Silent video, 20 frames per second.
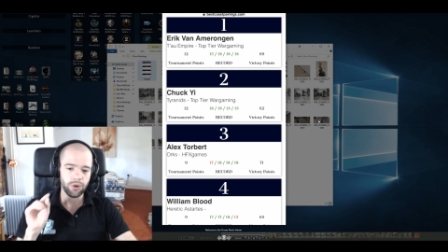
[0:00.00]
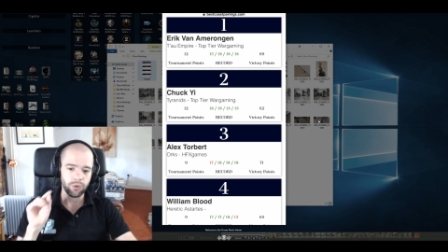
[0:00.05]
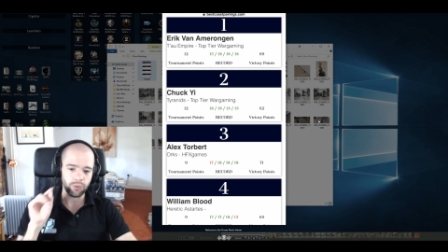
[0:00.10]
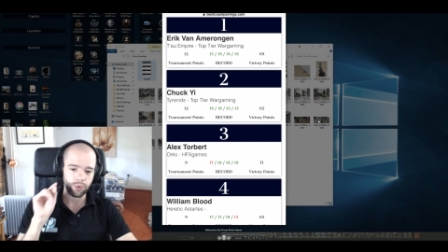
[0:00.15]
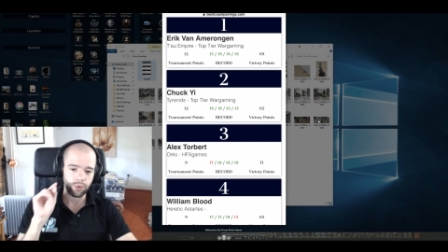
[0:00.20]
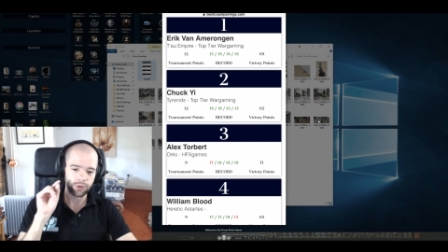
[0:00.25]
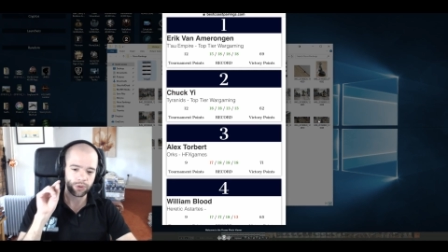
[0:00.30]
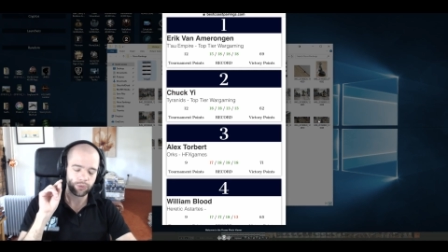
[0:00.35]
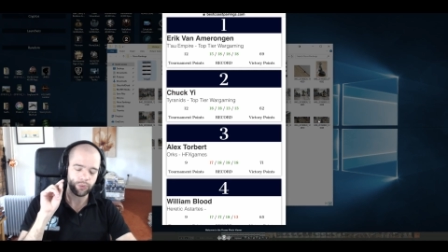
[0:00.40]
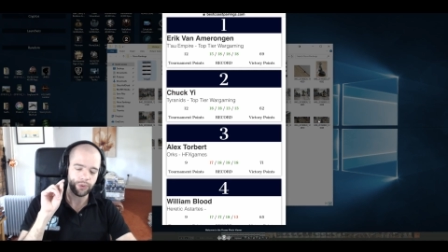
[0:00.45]

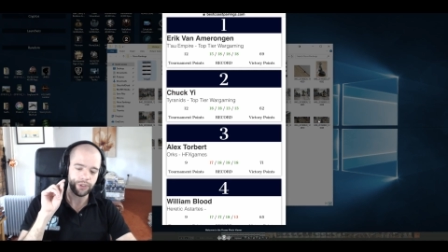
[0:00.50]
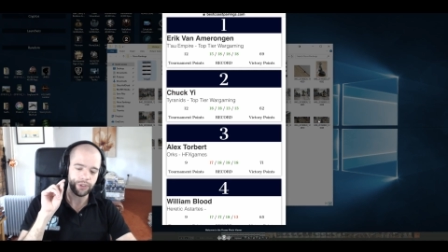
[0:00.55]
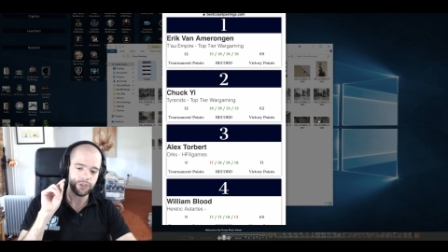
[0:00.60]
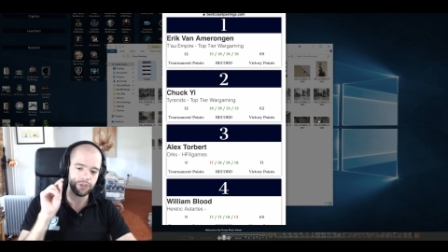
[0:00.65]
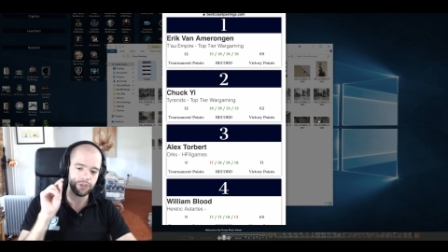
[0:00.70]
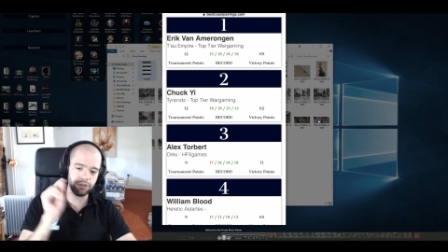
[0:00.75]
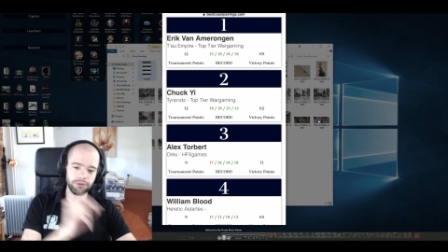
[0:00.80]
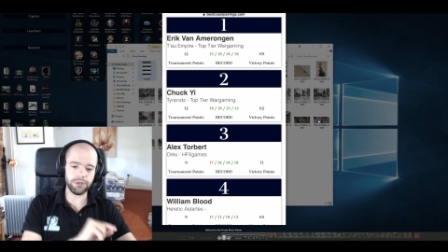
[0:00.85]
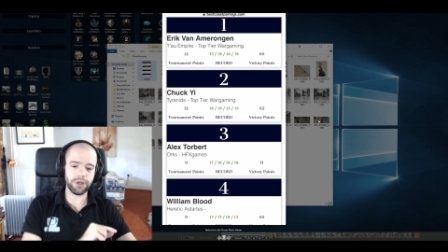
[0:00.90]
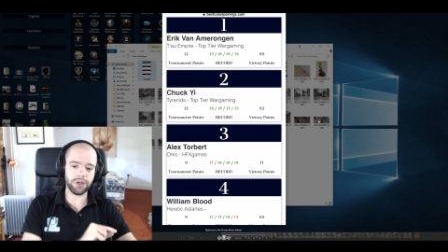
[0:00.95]
What we
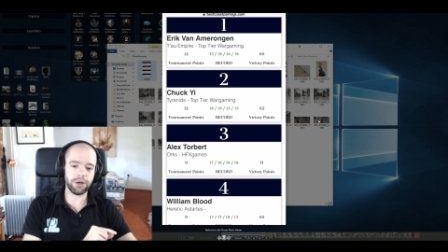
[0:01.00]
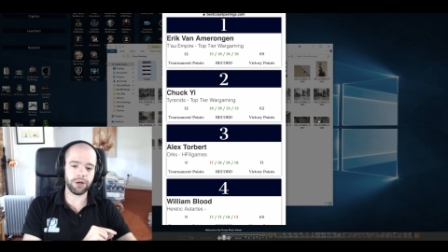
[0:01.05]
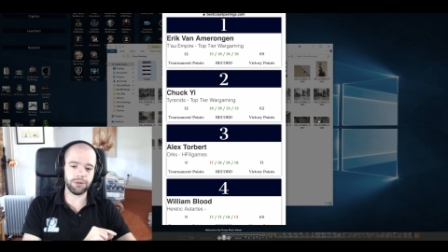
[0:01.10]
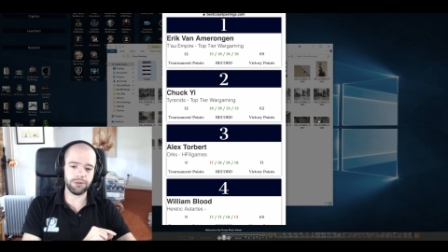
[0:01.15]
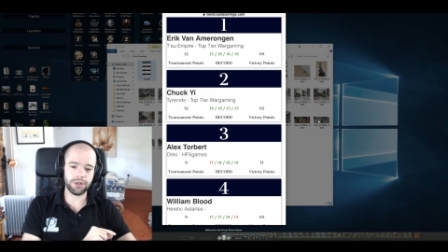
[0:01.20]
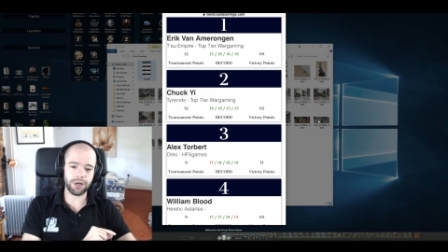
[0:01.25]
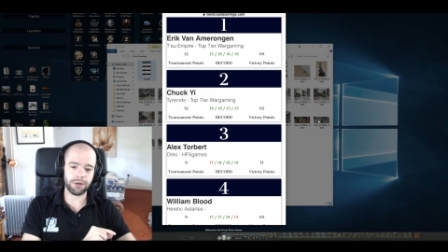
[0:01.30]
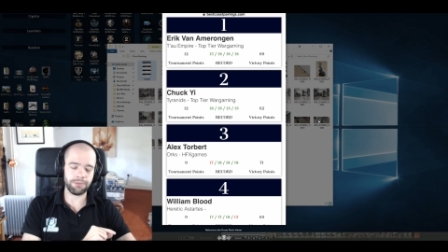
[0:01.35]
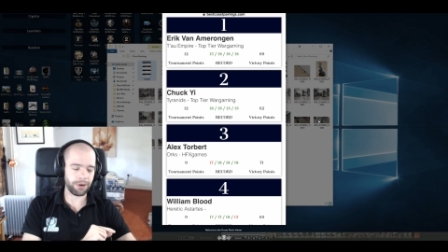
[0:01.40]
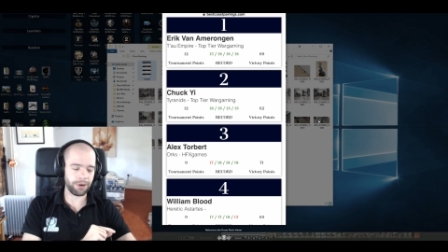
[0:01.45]
do
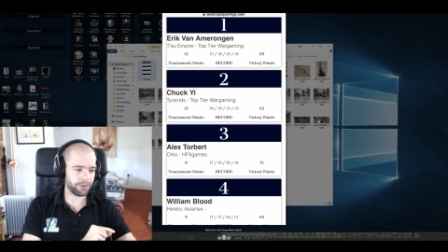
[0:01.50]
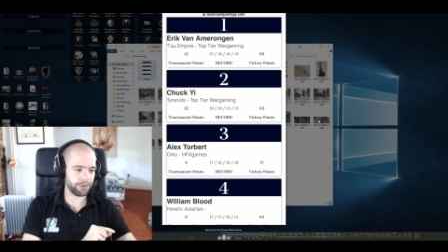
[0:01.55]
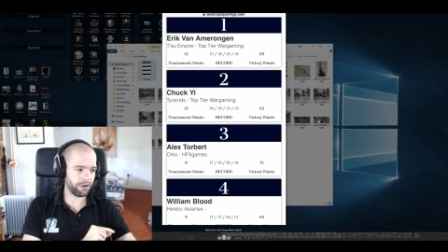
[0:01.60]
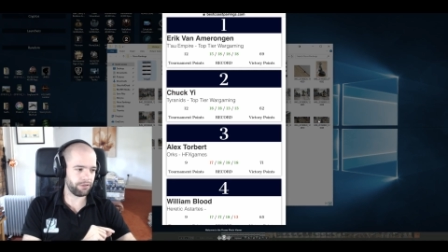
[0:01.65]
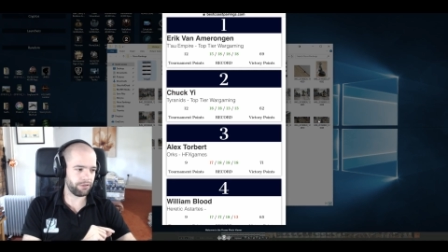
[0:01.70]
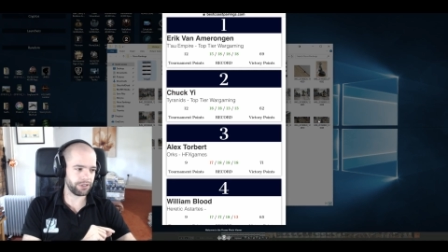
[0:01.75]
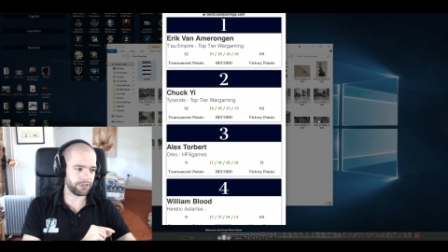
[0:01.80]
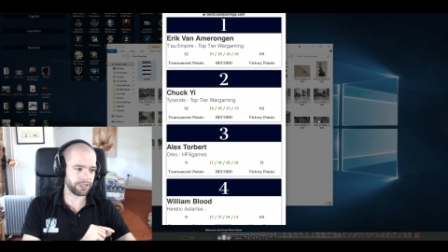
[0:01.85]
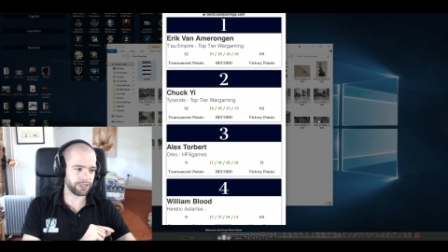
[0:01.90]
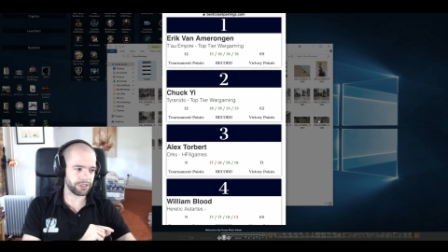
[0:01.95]
know about the
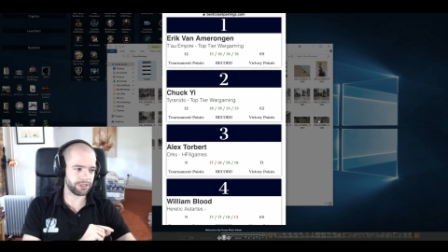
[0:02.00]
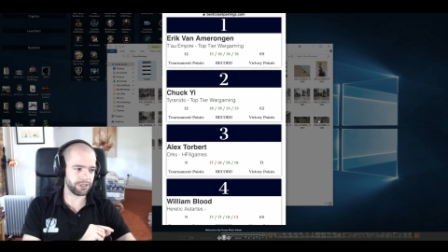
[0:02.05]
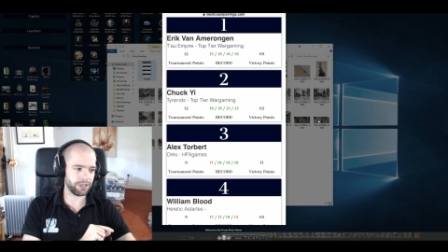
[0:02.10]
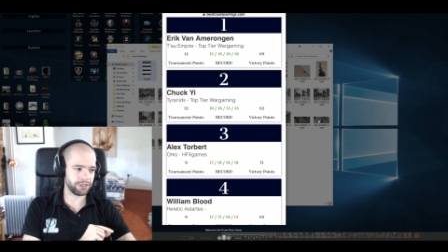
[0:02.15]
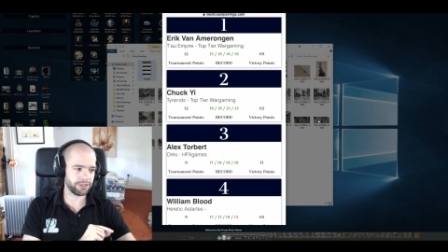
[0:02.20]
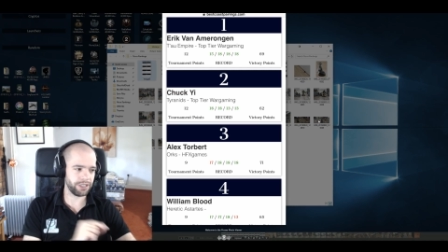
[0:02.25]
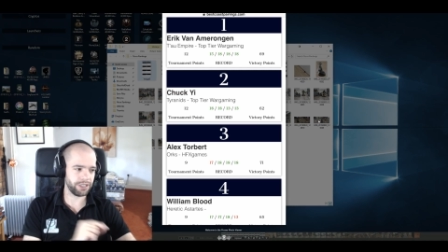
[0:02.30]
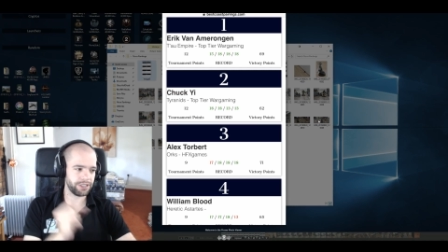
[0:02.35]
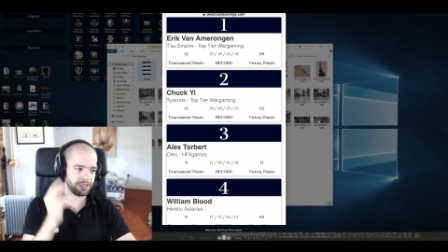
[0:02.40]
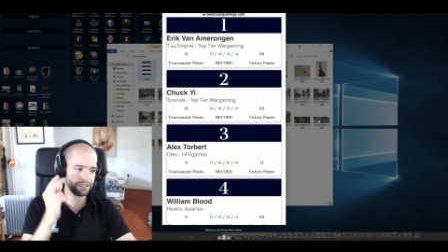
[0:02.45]
Heretic
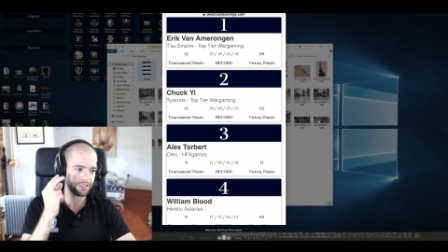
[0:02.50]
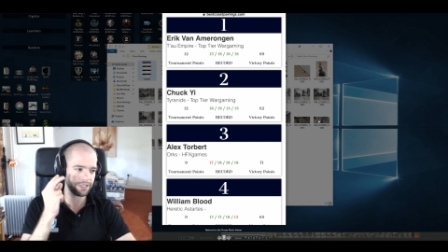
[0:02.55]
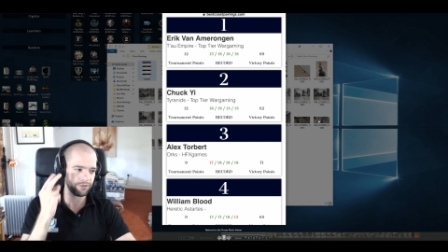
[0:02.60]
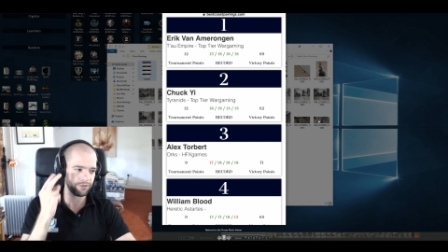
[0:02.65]
Astartes is they're